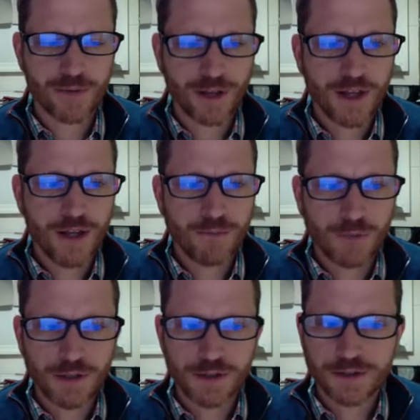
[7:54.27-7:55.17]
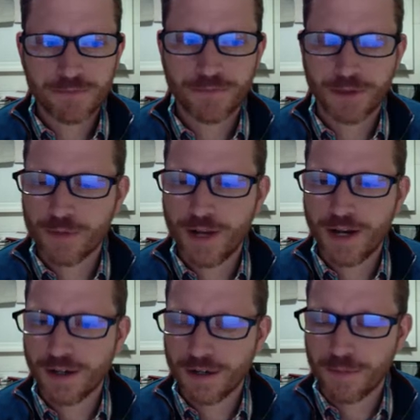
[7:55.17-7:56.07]
but mullets, they're
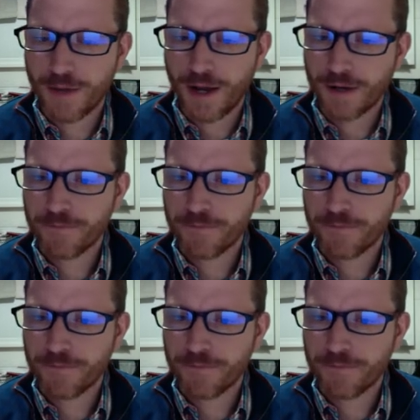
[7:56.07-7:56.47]
making a comeback.